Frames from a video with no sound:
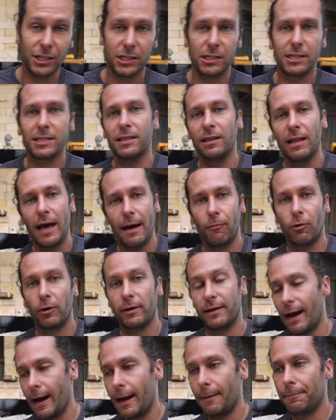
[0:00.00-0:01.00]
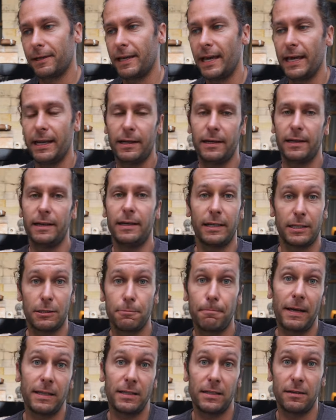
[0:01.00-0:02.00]
just is a lot more complicated and
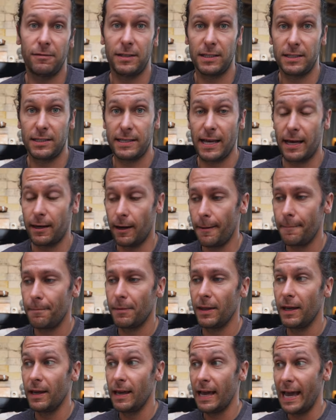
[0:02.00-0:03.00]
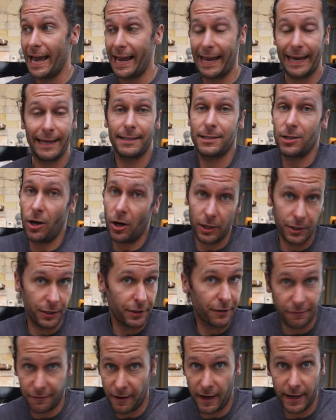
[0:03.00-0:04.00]
expensive to set up, and it's harder
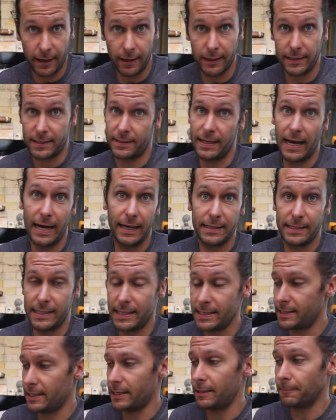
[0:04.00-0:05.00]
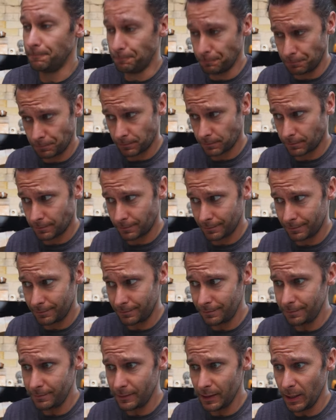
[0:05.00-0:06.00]
to fire. It's not as easy,
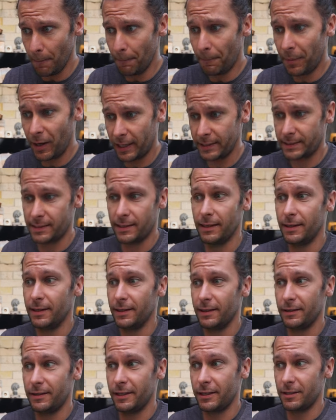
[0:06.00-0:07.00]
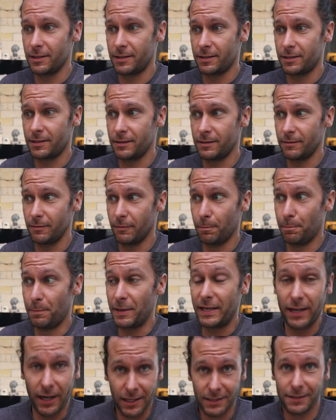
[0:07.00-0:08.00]
but there's
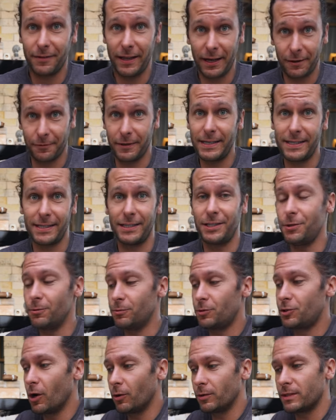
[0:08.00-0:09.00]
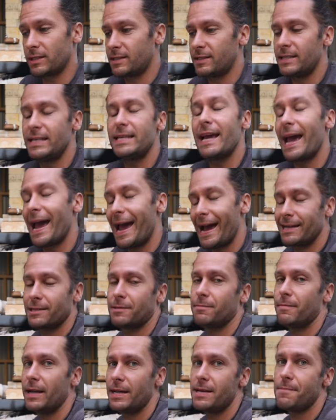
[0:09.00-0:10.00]
because of that reason, you don't see as
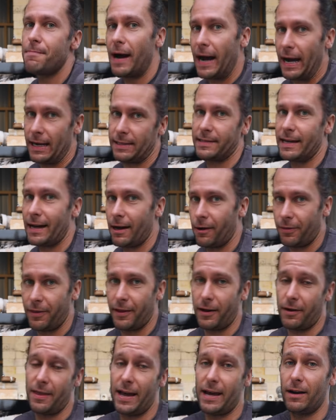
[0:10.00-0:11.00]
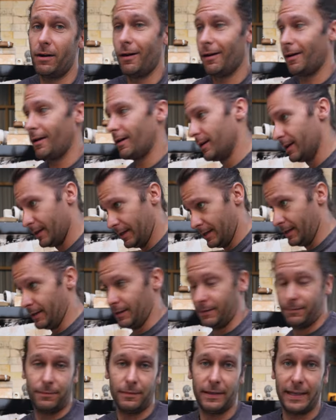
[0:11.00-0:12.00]
many pots out there that are
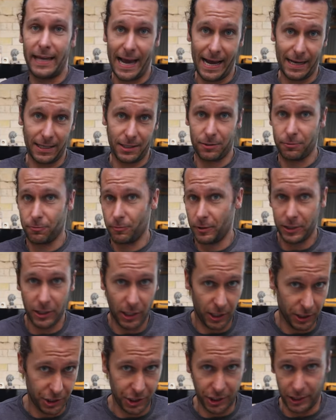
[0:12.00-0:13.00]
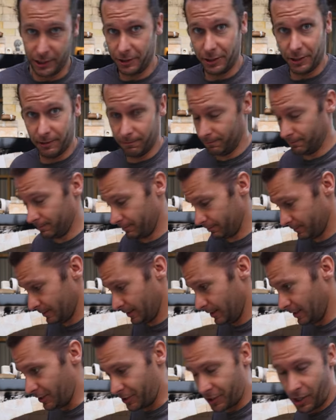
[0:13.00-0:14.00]
gas reduction
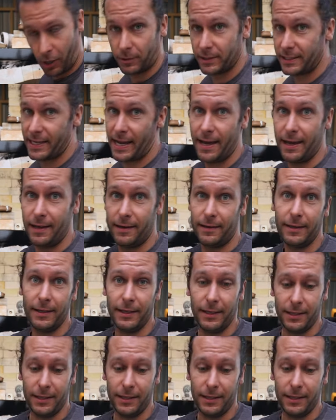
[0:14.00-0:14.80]
cone 10.